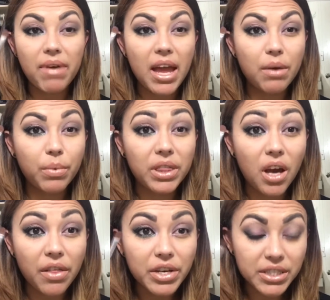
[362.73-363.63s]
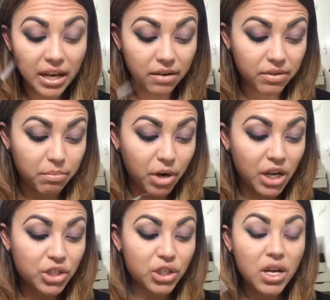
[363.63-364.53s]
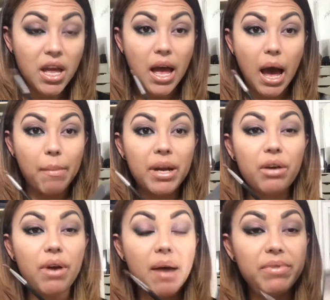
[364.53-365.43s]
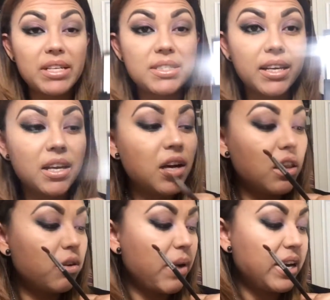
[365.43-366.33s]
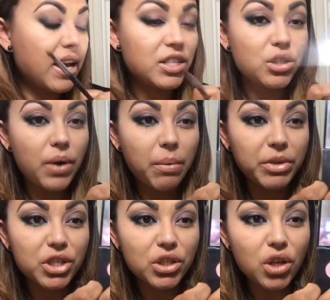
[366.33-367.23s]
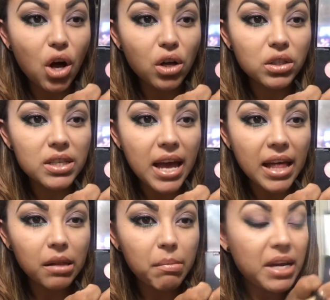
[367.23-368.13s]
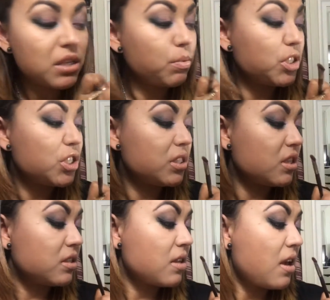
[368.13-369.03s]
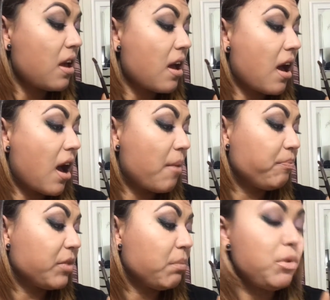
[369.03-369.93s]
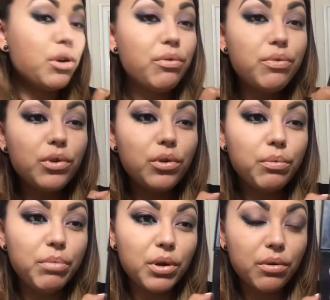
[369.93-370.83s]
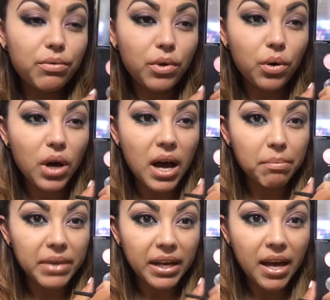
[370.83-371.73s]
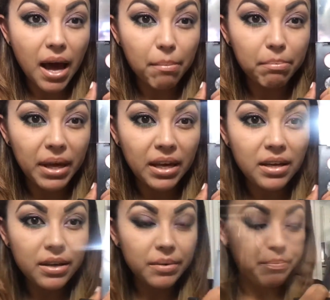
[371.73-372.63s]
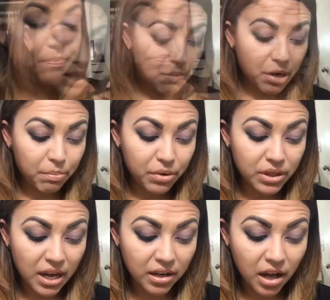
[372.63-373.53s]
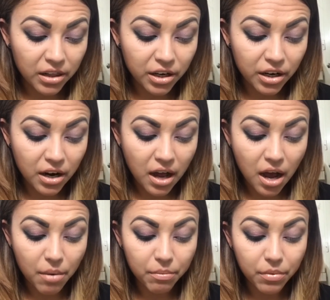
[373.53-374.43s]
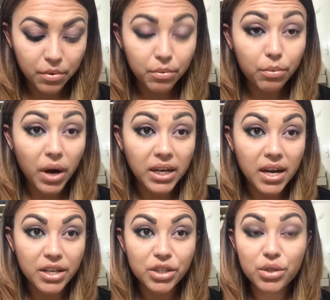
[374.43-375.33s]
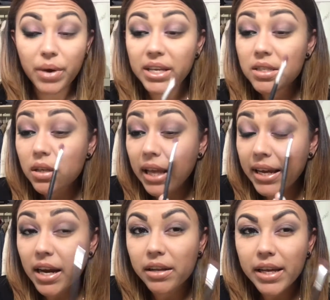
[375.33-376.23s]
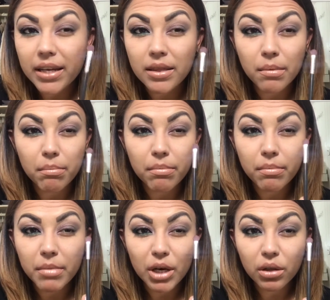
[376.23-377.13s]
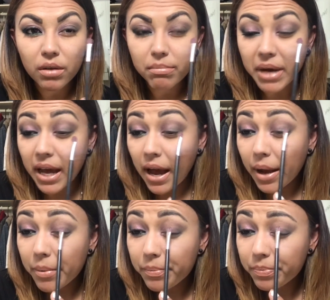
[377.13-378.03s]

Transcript: it, and with the other side of the brush, I'm gonna grab the second color right next to it, which is called Element, which is this beautiful like hot pink. I'm gonna put that color right next to it, like kind of like in the middle of my eye.